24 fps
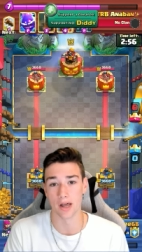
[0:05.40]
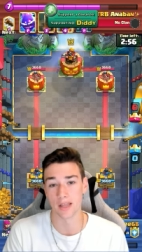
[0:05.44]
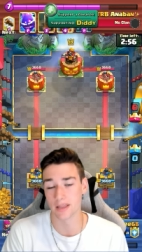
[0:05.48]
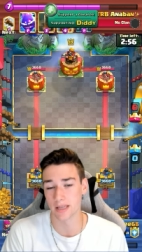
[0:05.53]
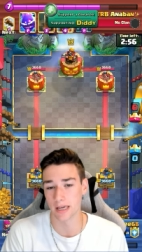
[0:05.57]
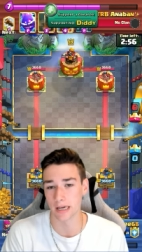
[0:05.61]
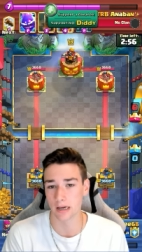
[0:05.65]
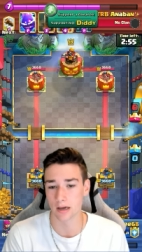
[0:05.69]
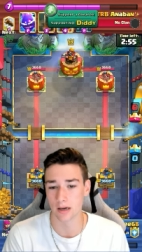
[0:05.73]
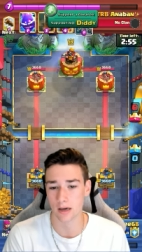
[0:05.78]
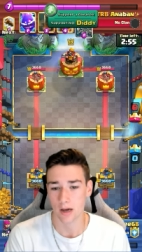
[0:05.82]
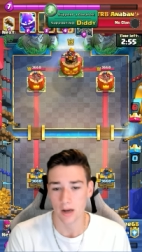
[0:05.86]

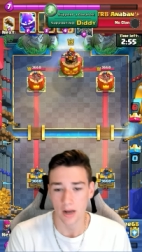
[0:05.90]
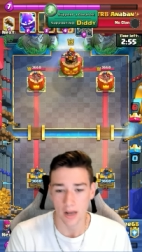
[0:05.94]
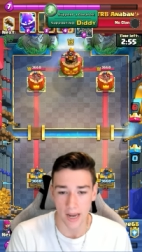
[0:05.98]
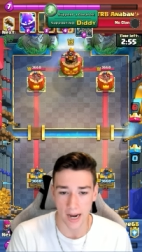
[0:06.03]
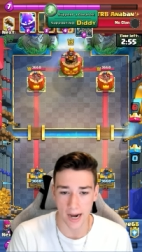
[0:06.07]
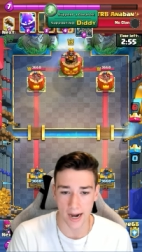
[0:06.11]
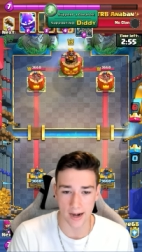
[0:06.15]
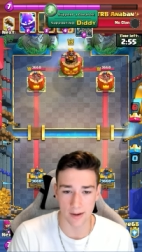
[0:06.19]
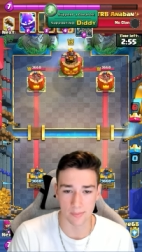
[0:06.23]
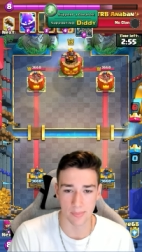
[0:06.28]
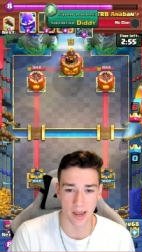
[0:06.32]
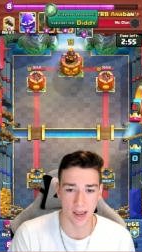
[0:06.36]
think
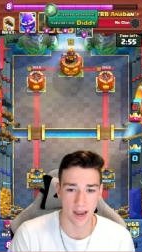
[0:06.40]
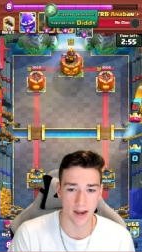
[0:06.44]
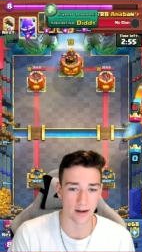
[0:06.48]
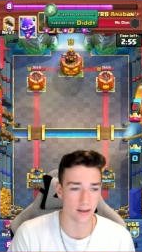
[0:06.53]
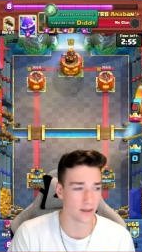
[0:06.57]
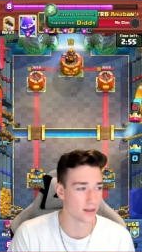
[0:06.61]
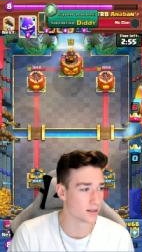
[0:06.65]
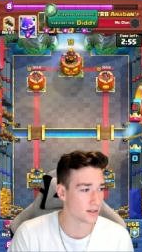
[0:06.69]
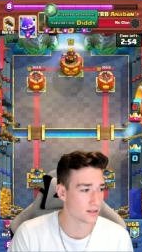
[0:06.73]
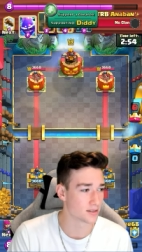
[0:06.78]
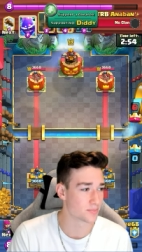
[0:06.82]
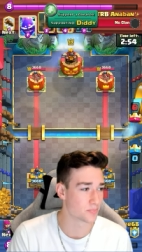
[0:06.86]
Anaban
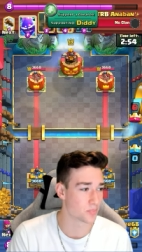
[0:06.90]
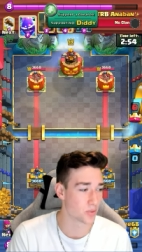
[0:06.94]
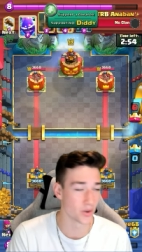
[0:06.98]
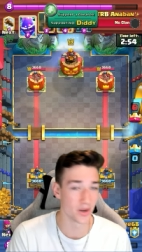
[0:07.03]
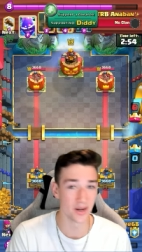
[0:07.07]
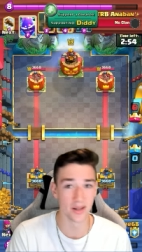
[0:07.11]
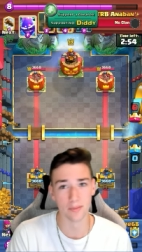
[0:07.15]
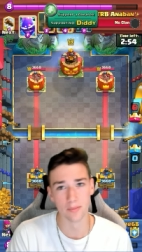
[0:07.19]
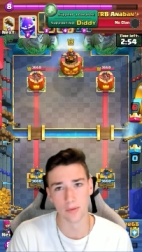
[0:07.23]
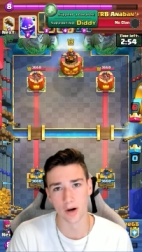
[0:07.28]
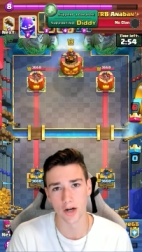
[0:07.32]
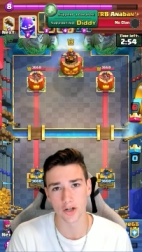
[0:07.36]
is
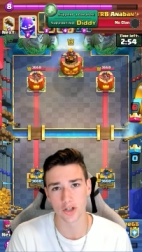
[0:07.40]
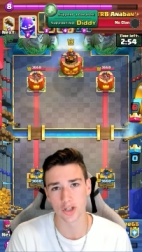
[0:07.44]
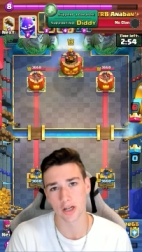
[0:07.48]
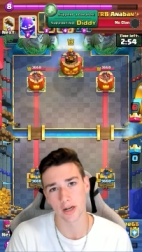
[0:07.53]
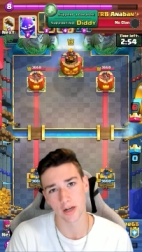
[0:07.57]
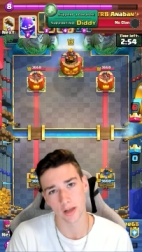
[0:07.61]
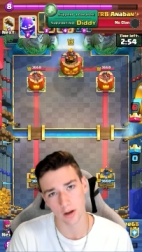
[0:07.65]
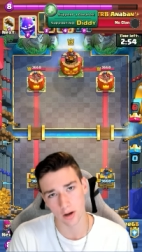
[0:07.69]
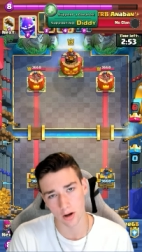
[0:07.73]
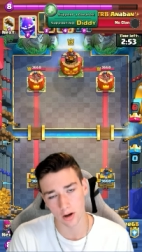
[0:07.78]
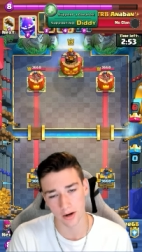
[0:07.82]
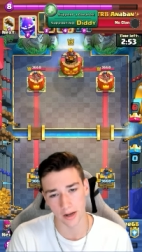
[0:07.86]
pretty much
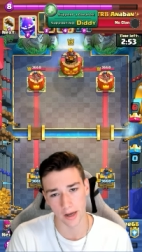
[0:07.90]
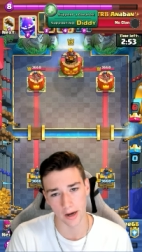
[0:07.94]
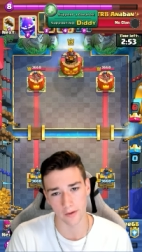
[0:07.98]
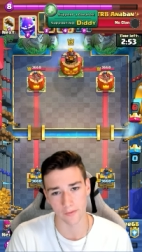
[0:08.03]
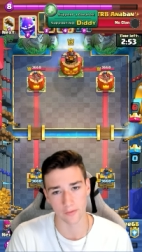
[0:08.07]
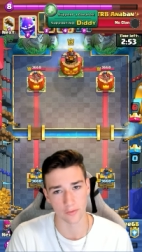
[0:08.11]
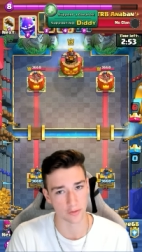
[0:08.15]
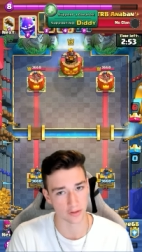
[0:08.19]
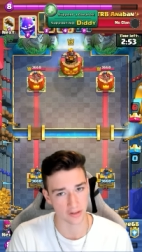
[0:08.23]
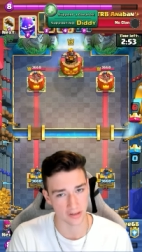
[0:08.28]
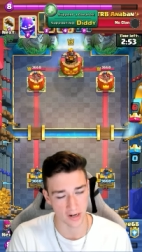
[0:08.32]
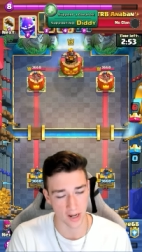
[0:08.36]
getting called out
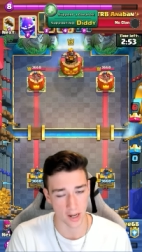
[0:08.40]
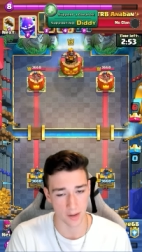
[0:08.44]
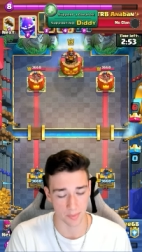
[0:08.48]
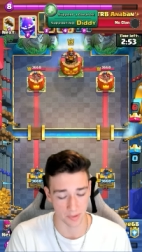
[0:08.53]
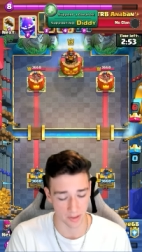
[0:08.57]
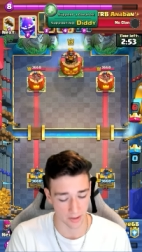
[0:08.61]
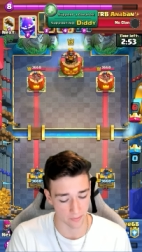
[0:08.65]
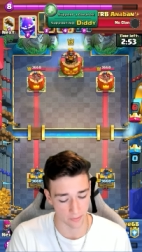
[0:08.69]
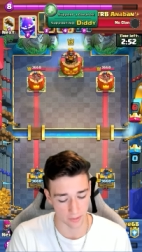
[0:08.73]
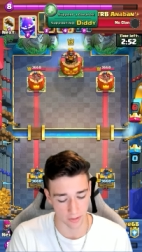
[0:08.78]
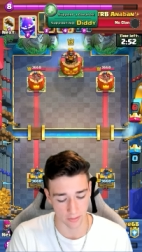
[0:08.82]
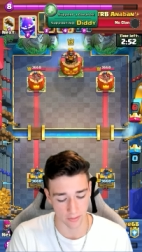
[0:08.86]
for sniping
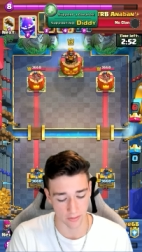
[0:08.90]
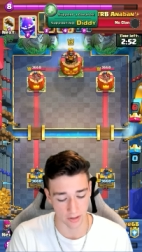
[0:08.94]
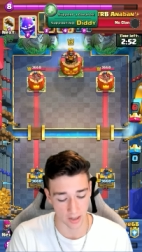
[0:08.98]
every other